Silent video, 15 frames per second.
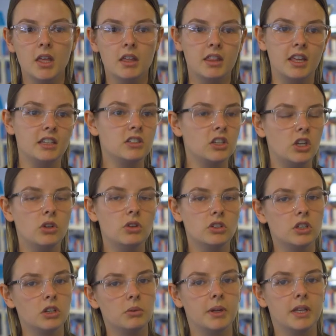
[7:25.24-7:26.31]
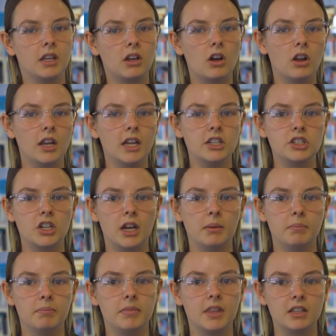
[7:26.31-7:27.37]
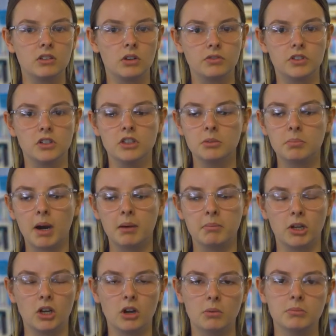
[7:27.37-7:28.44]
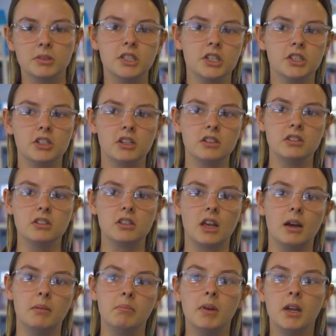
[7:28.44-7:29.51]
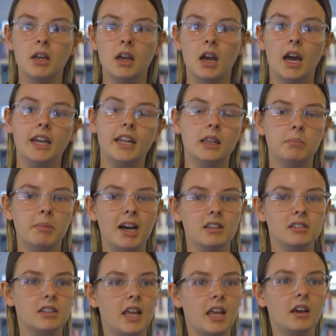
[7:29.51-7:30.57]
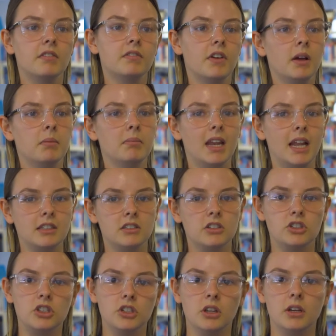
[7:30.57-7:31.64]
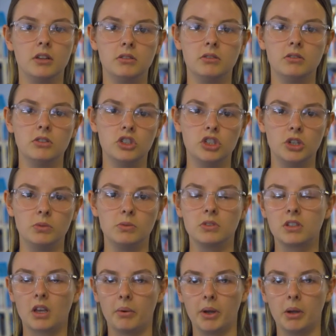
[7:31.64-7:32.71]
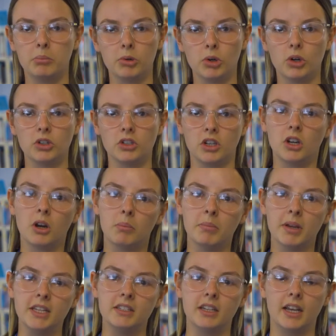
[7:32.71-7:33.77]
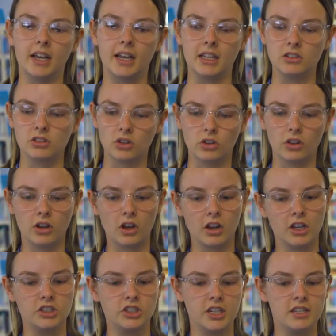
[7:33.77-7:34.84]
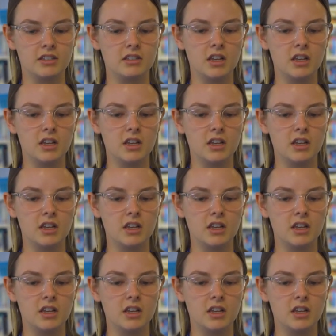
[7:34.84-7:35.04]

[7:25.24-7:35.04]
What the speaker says: Things that you can do in the college, there's often department competitions, and in the past they have led to students going abroad and competing against other colleges.